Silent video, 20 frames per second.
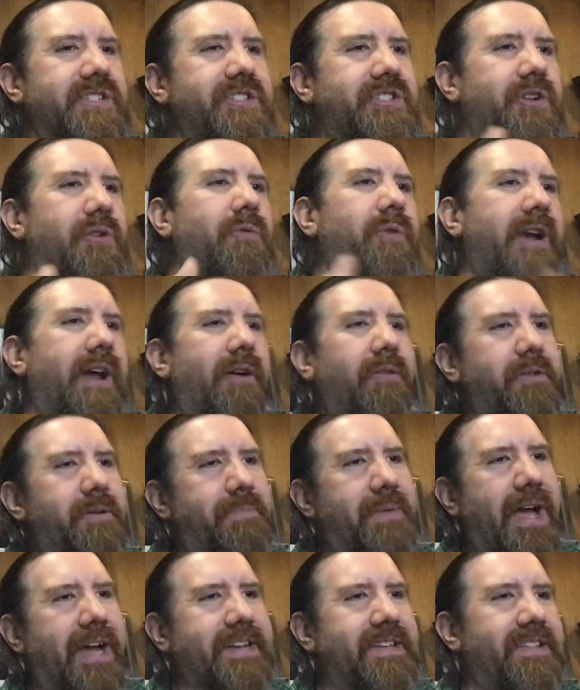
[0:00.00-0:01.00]
And so when I
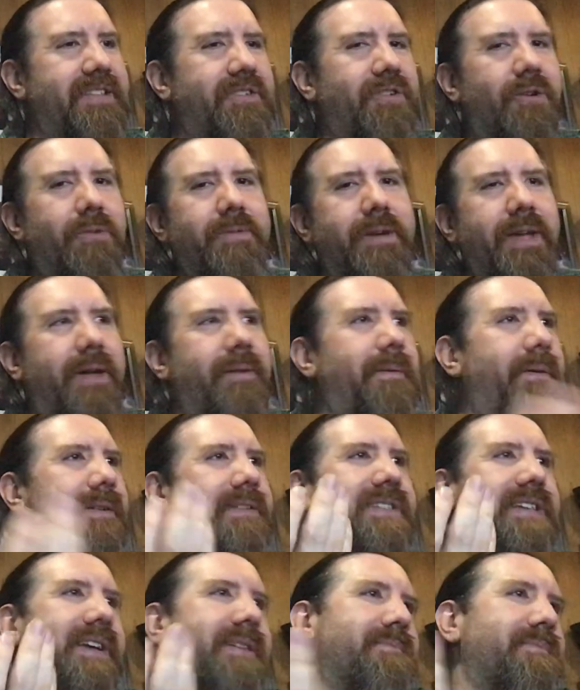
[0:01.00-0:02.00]
went back to the normal game, I
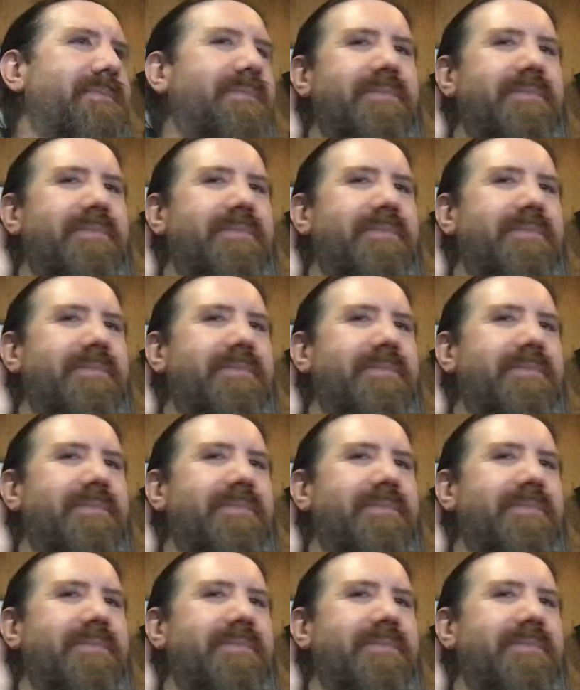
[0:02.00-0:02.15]
was like